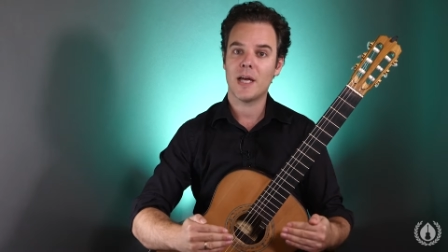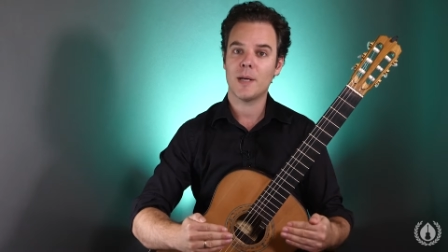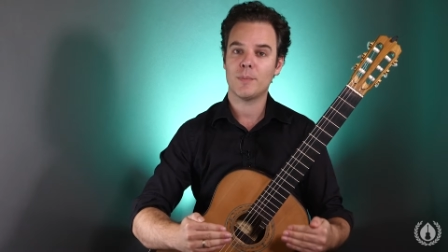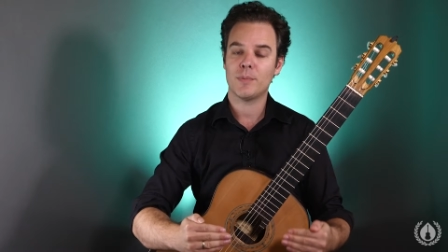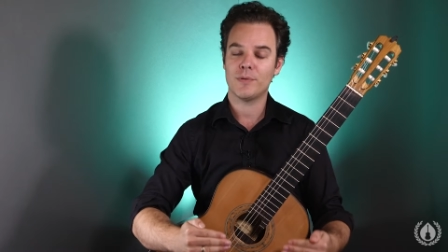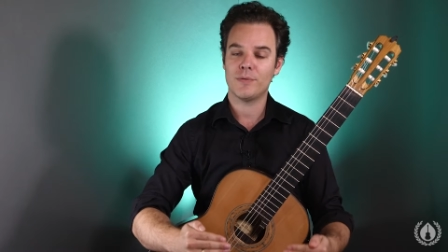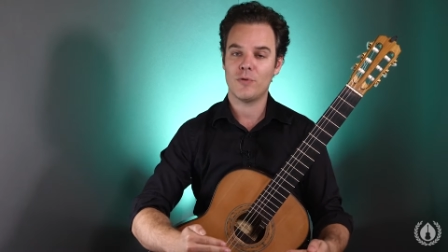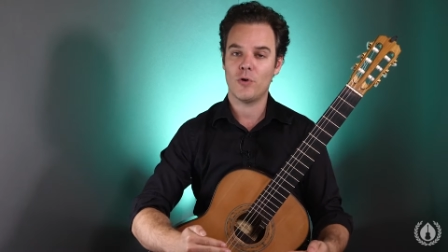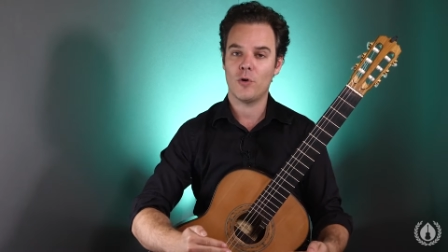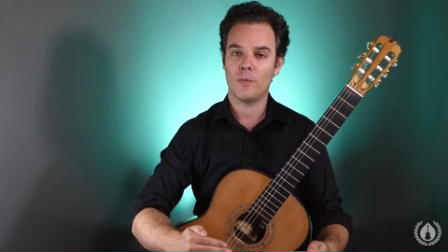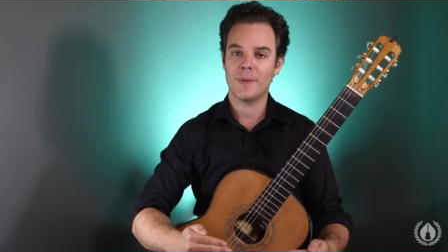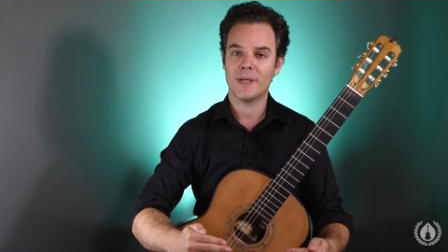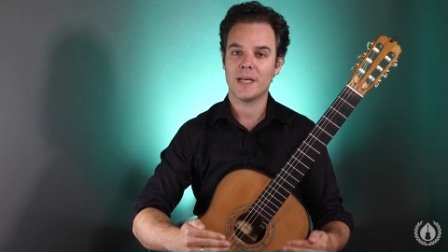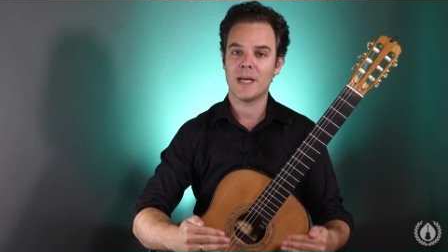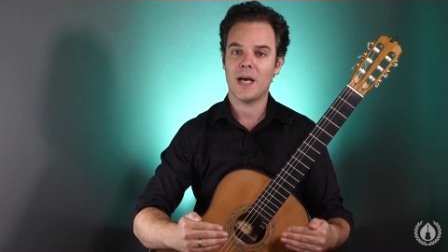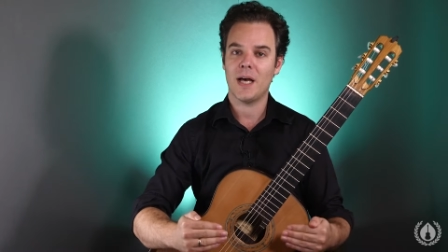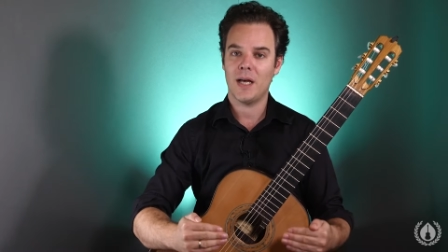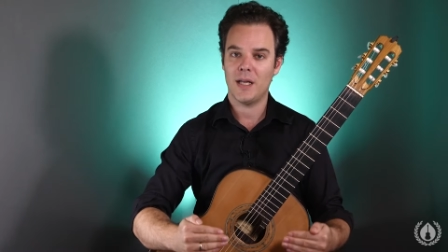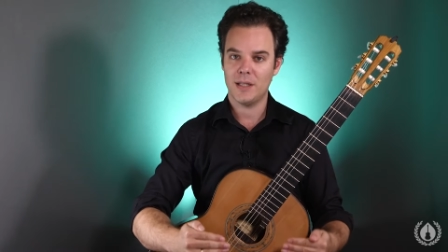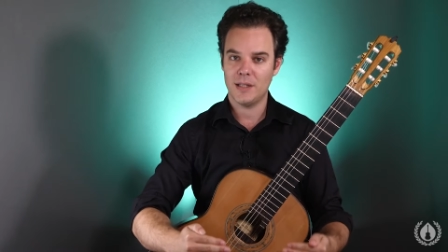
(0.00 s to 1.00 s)
and
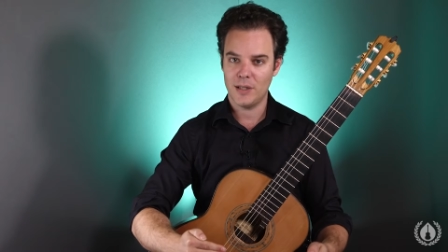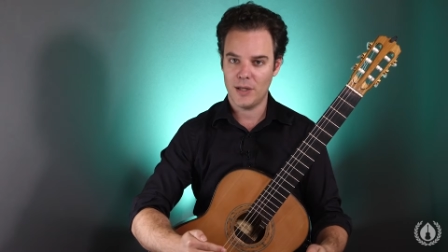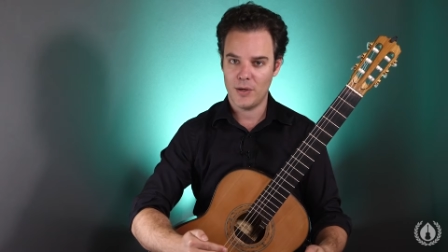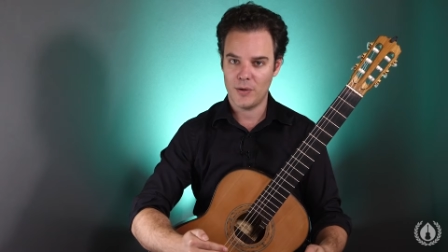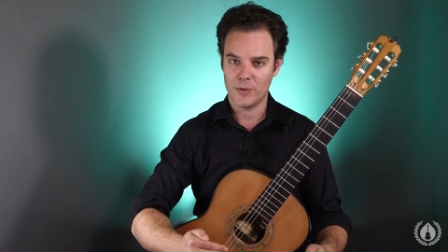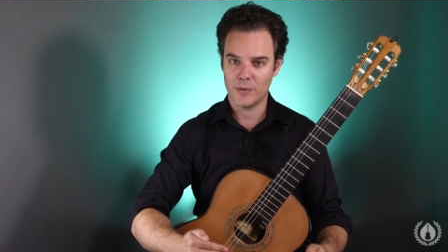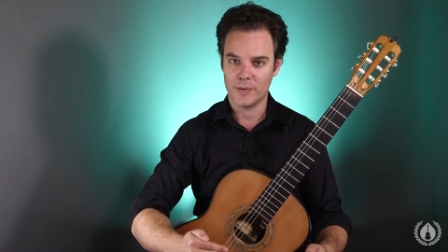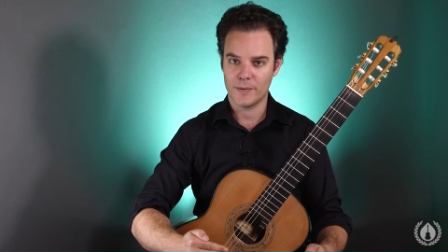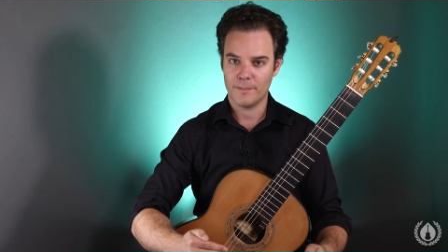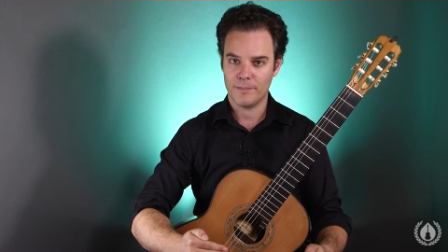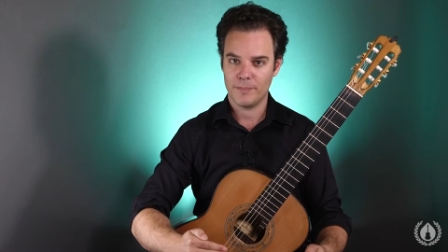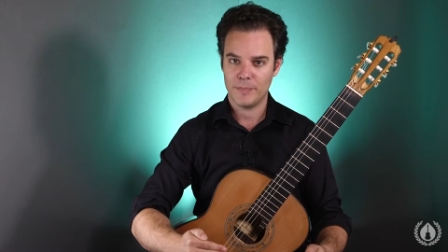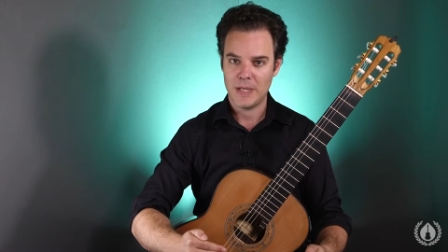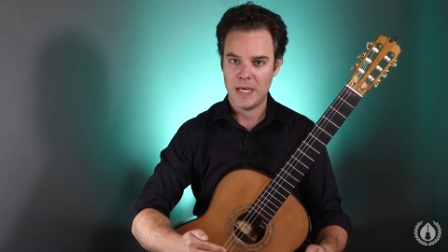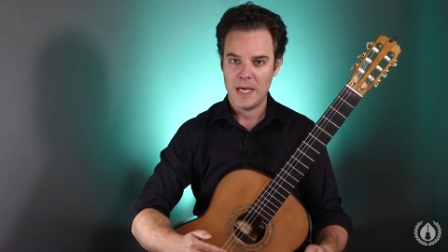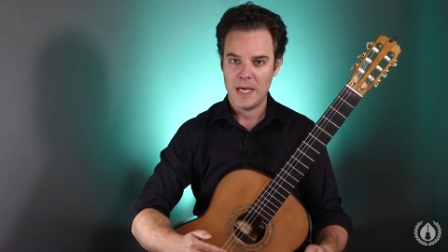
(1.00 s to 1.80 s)
performing alone.